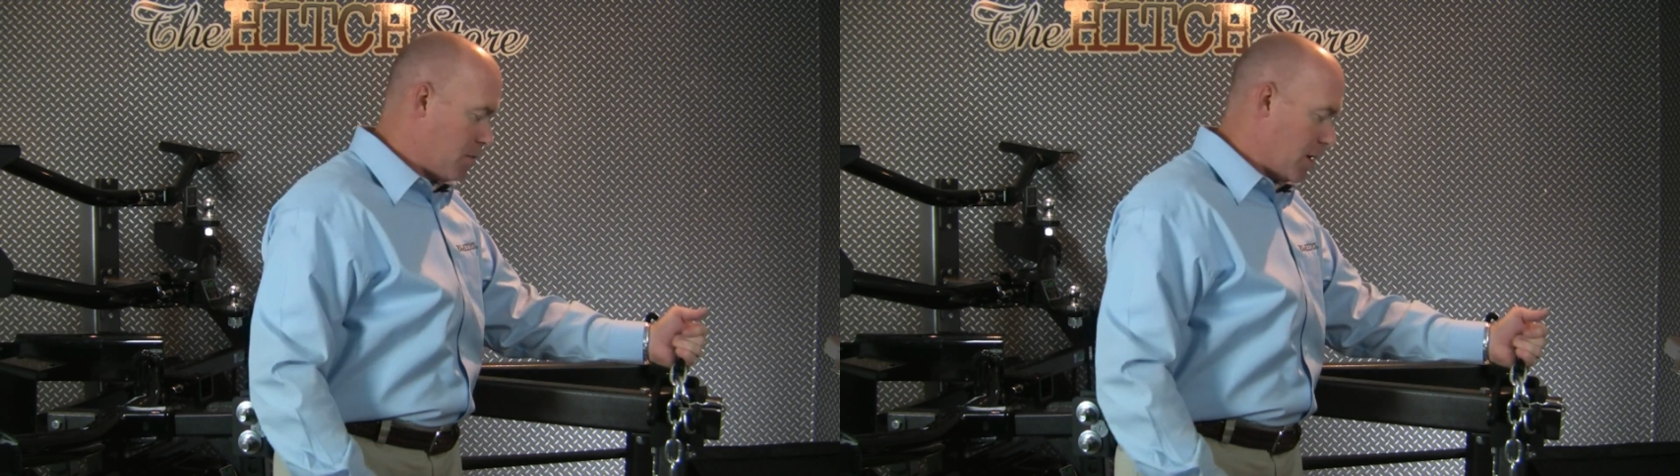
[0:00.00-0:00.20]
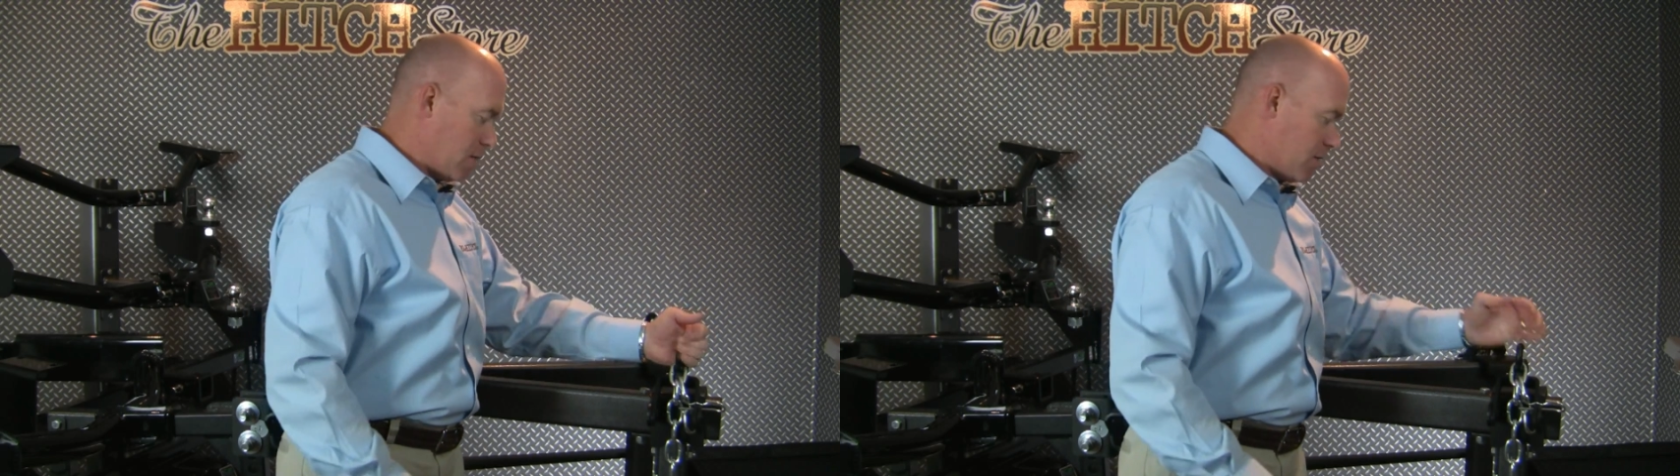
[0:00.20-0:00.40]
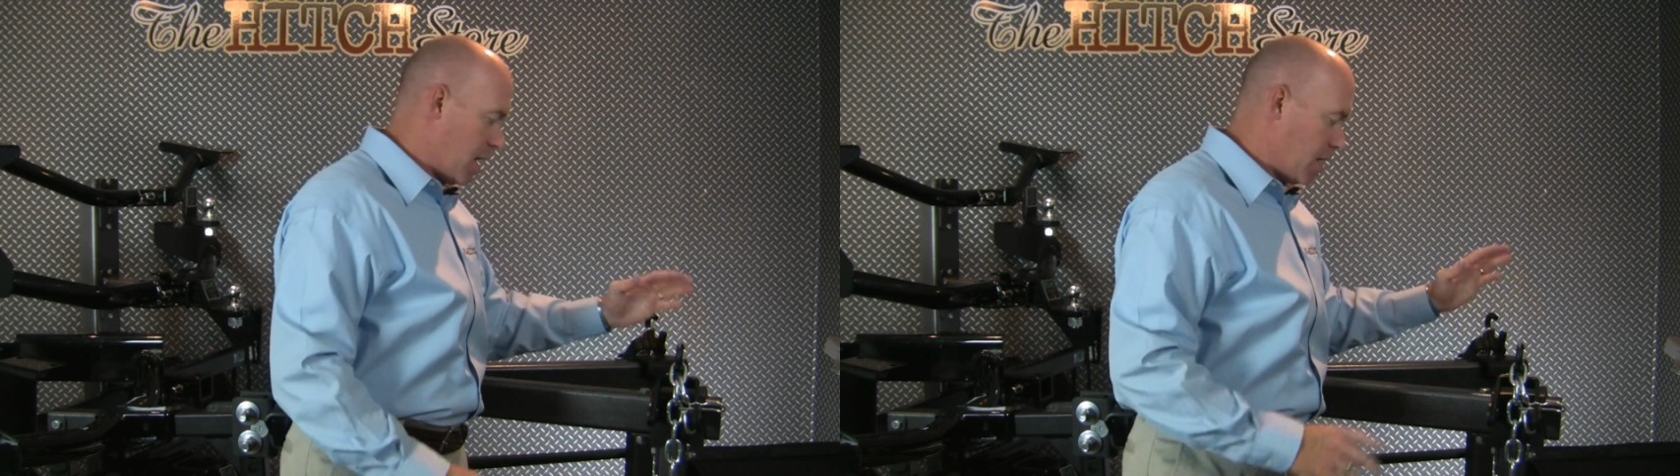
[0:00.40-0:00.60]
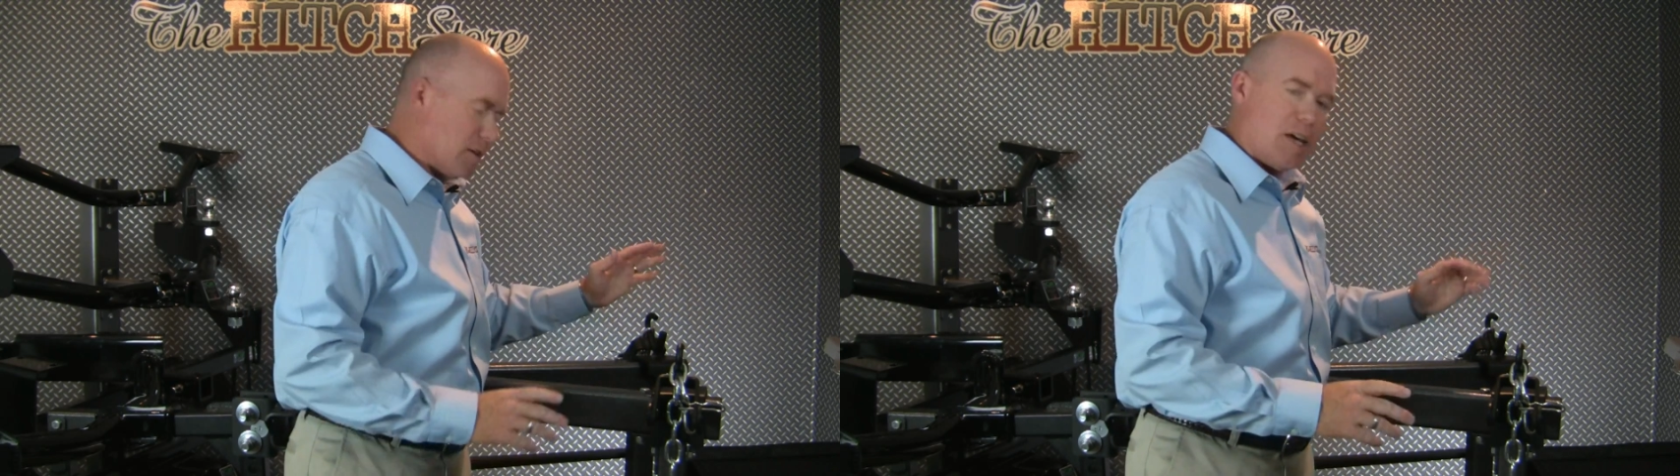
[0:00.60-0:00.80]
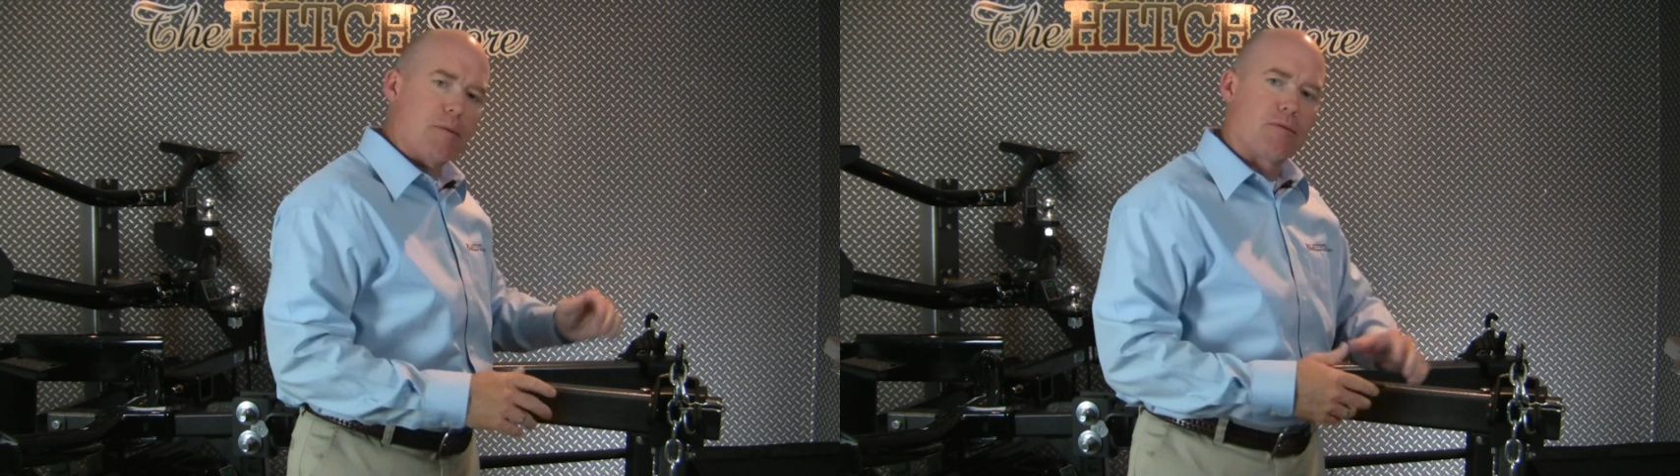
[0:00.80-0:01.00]
that solid
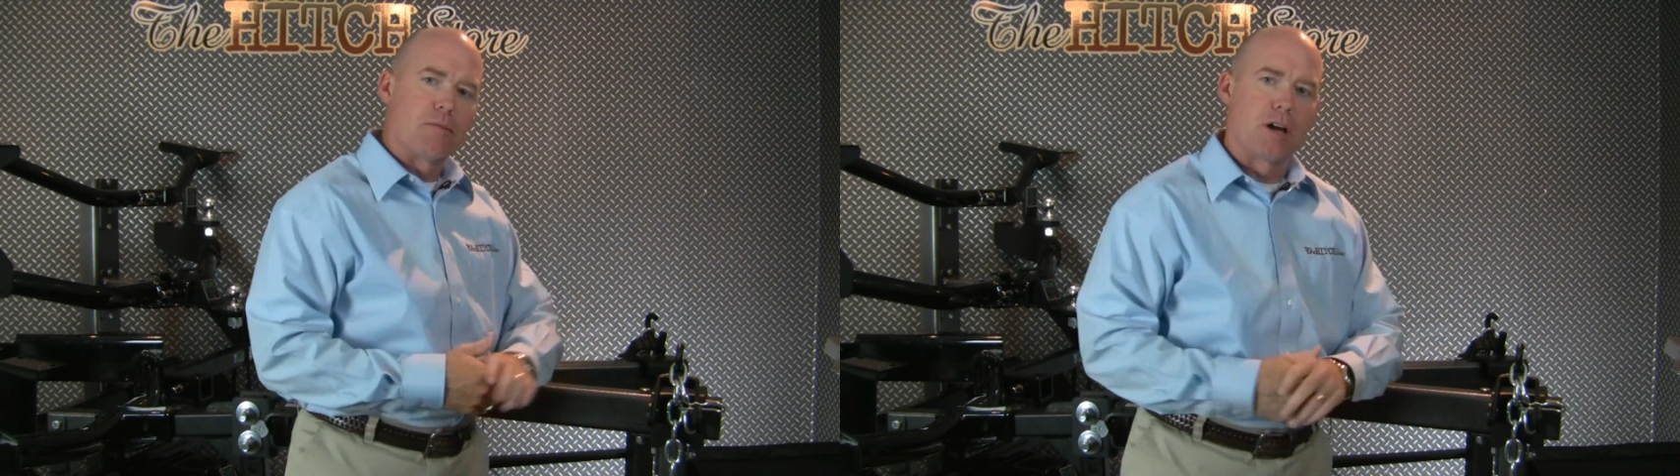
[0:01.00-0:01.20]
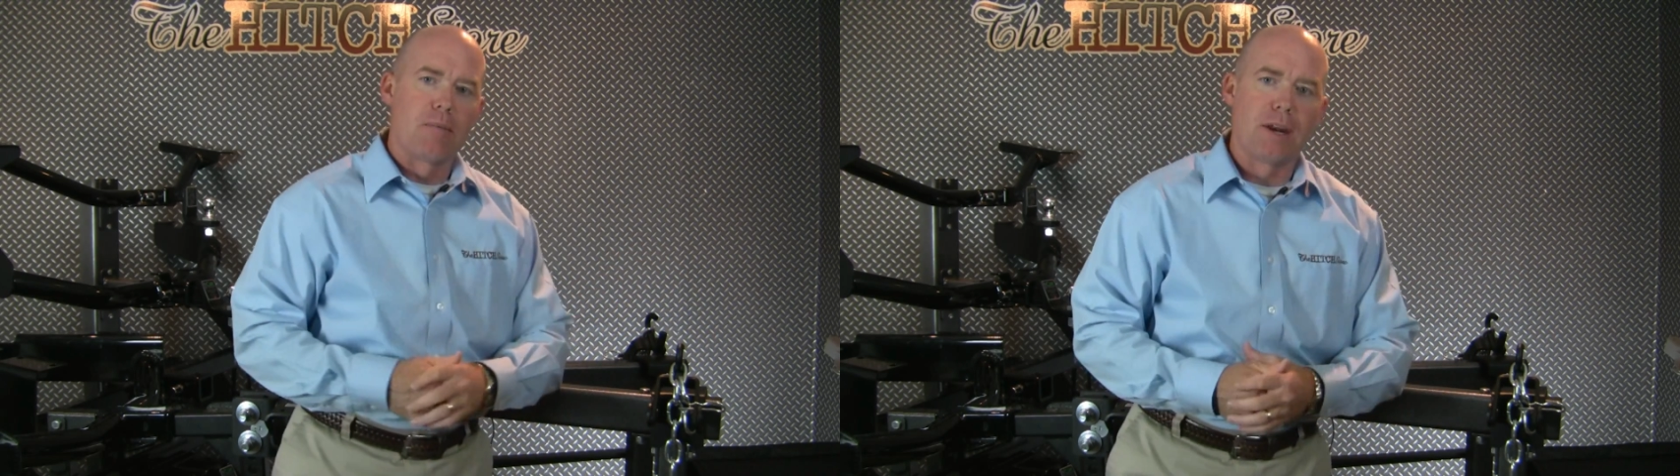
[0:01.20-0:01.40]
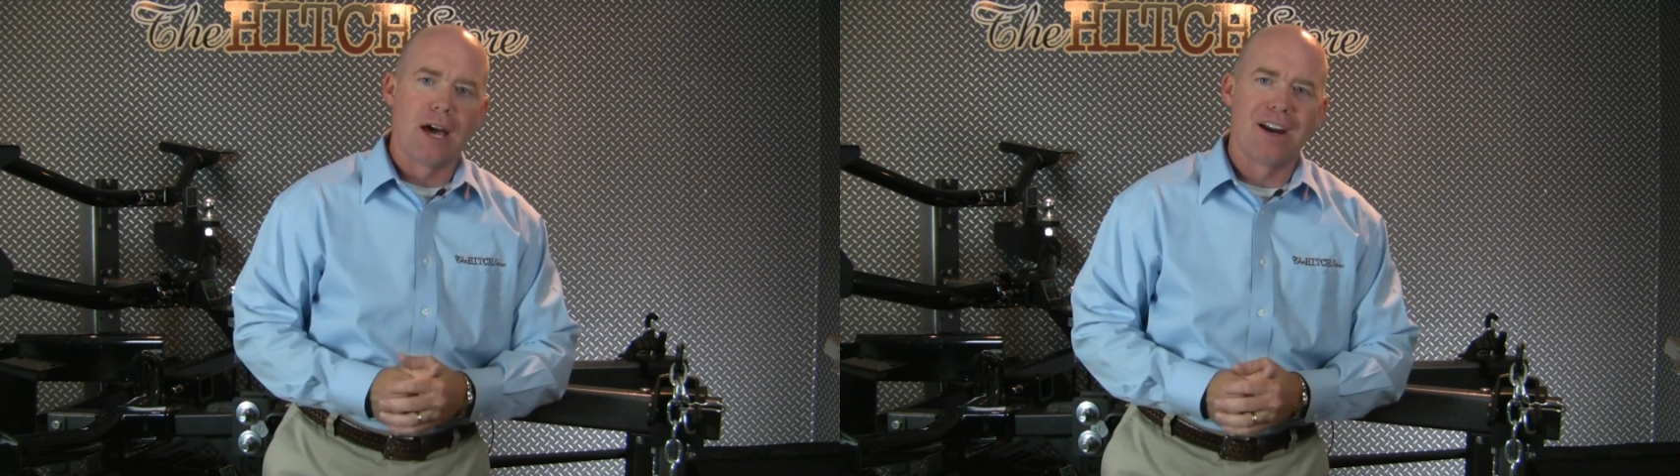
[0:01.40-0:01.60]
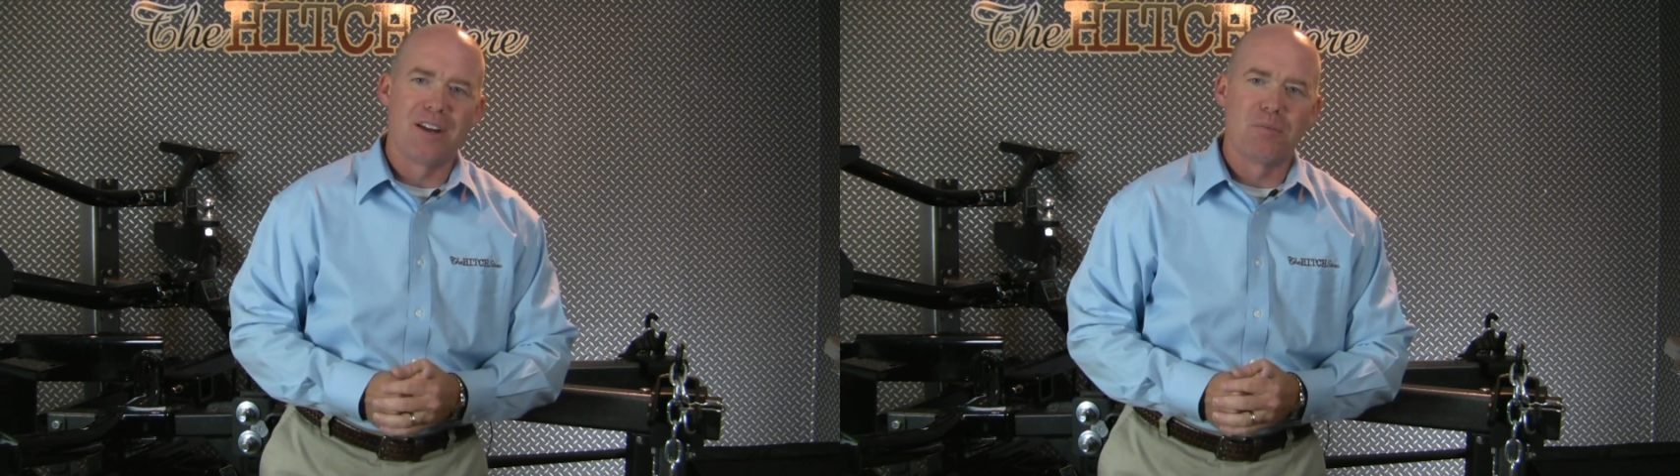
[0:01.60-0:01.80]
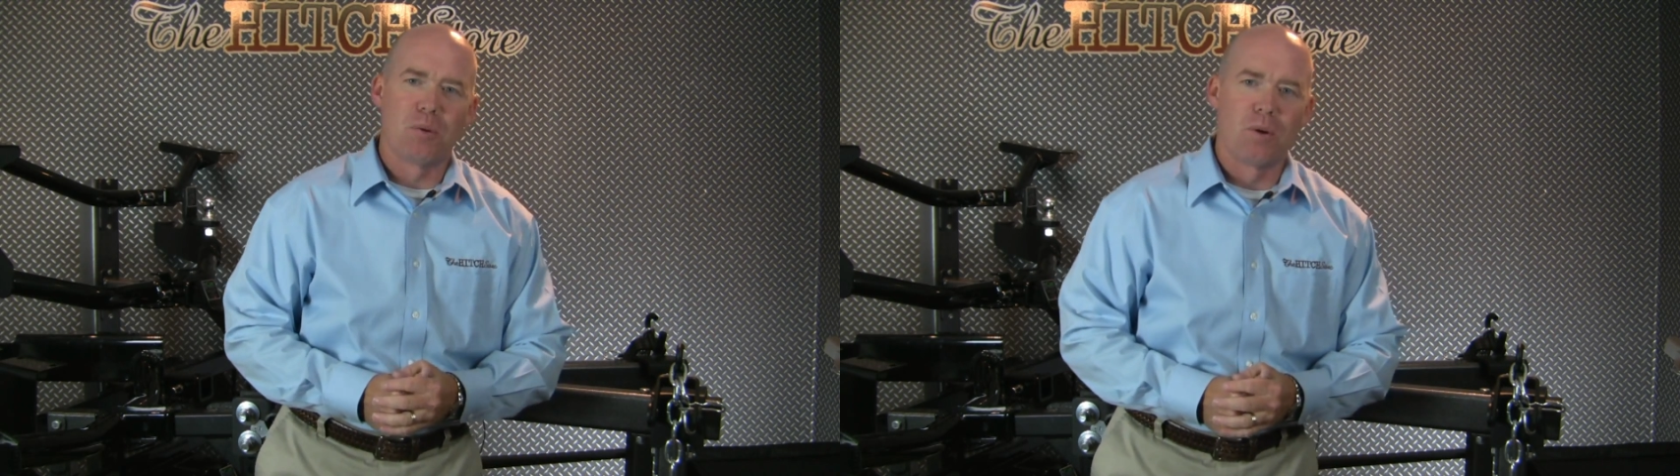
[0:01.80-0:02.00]
and keep it from coming out at
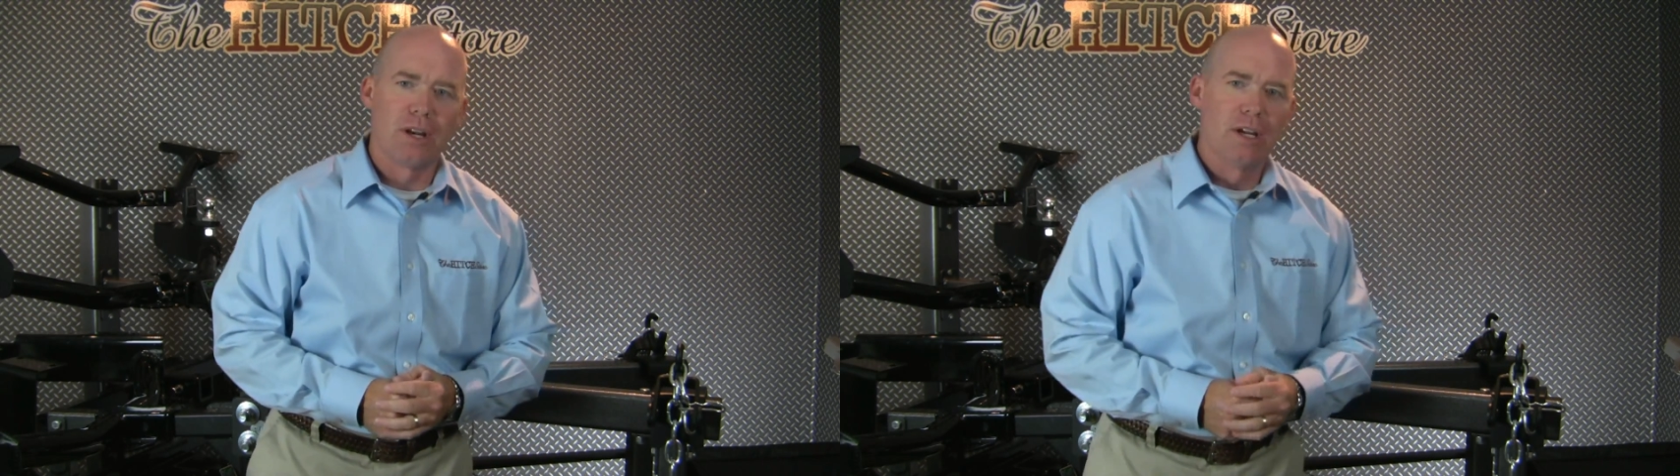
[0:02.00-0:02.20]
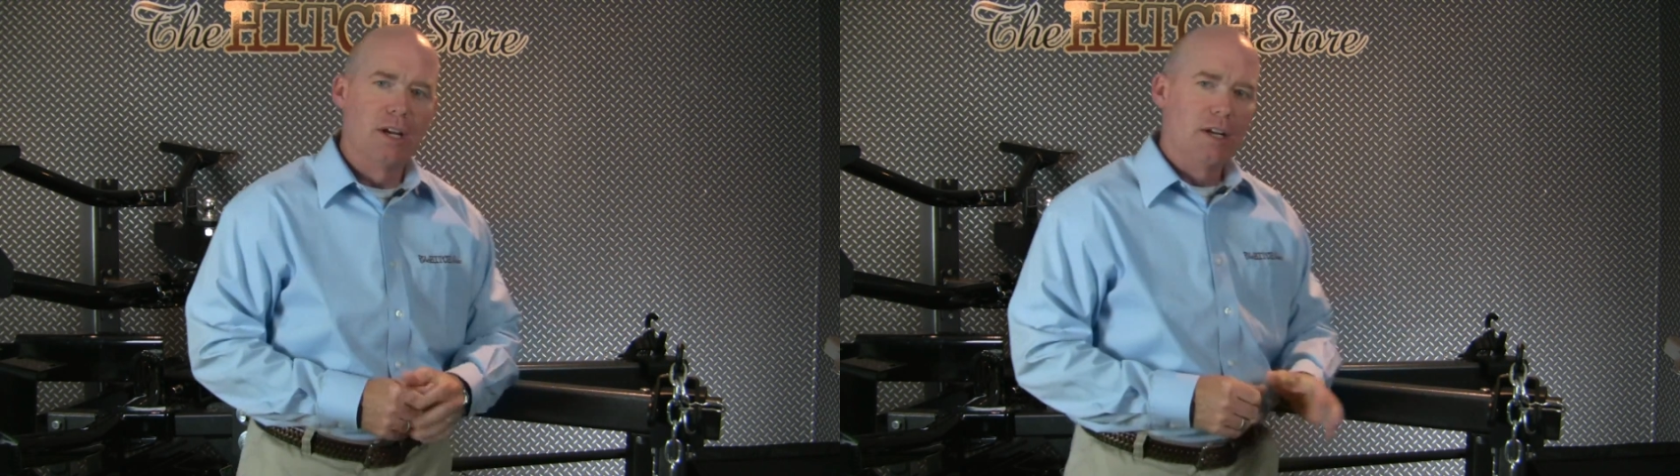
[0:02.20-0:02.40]
any point.